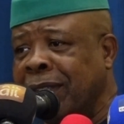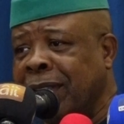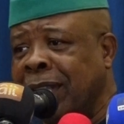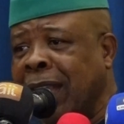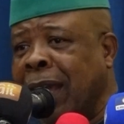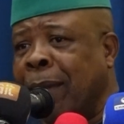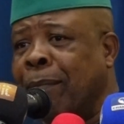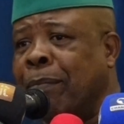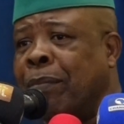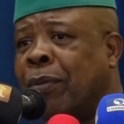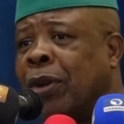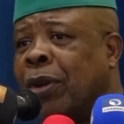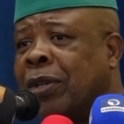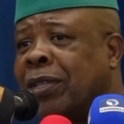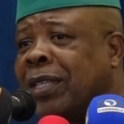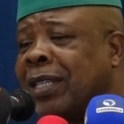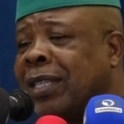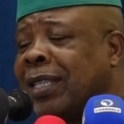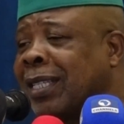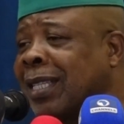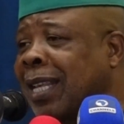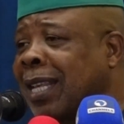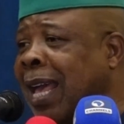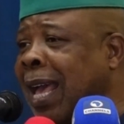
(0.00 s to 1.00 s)
that brought
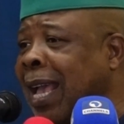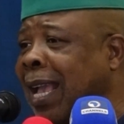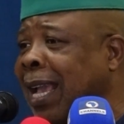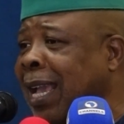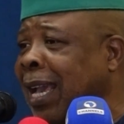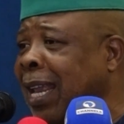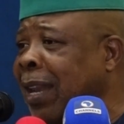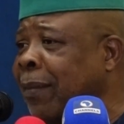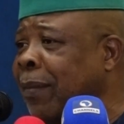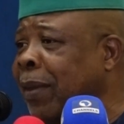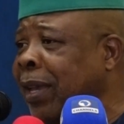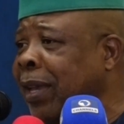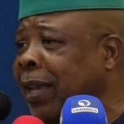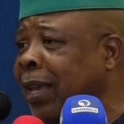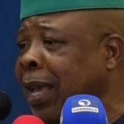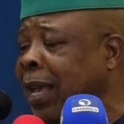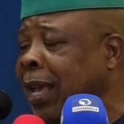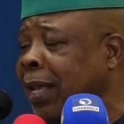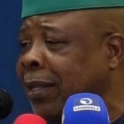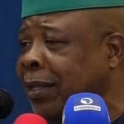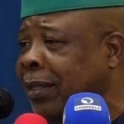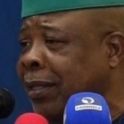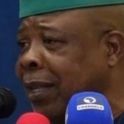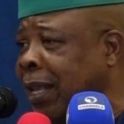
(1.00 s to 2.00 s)
his academic
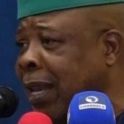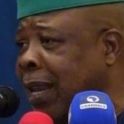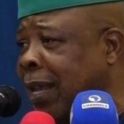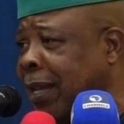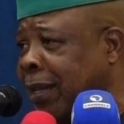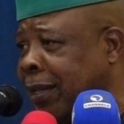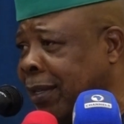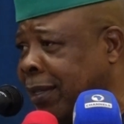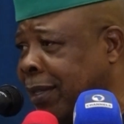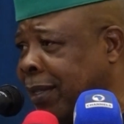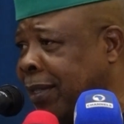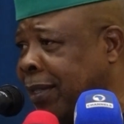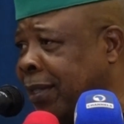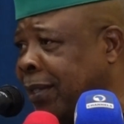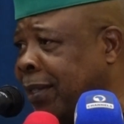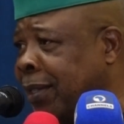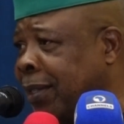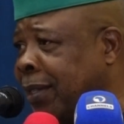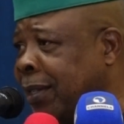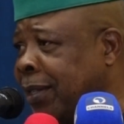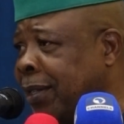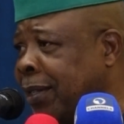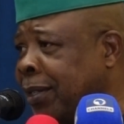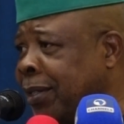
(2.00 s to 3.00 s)
excellence
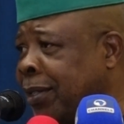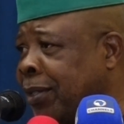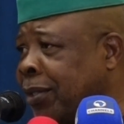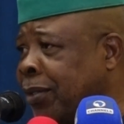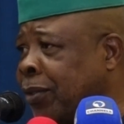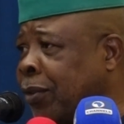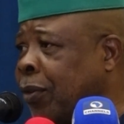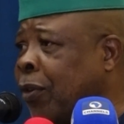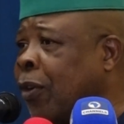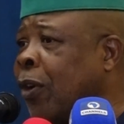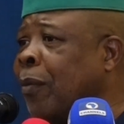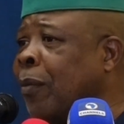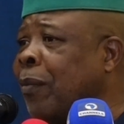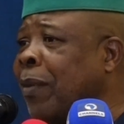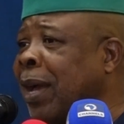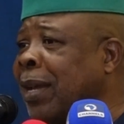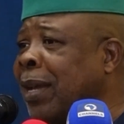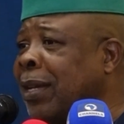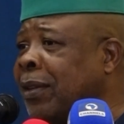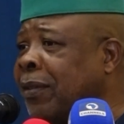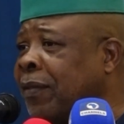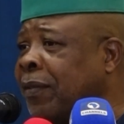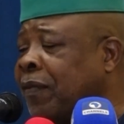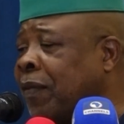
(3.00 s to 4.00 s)
to come
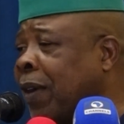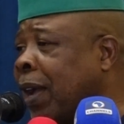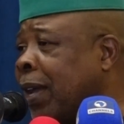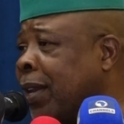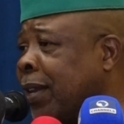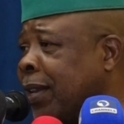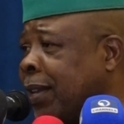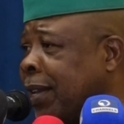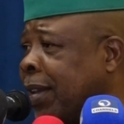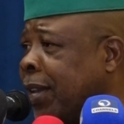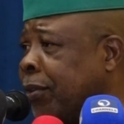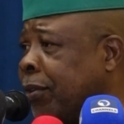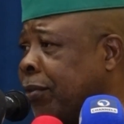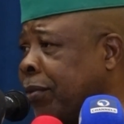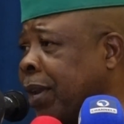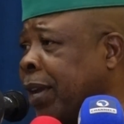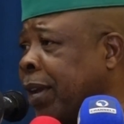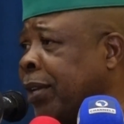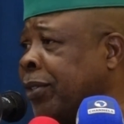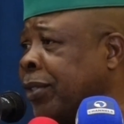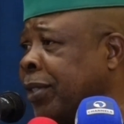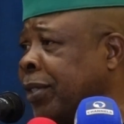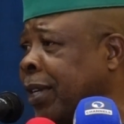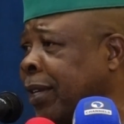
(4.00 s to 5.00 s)
and define a new
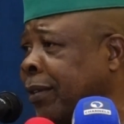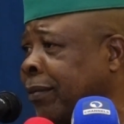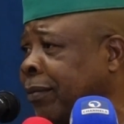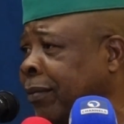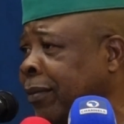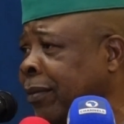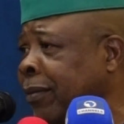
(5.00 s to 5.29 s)
Nigeria.